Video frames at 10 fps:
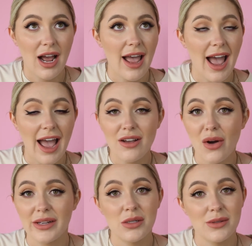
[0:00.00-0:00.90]
I hate
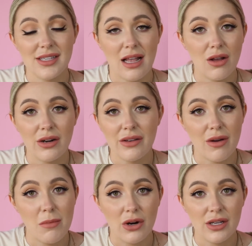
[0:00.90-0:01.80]
going to a salon, if
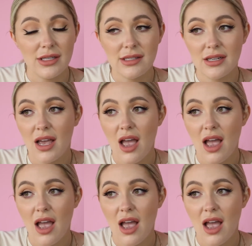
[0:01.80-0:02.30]
I'm honest.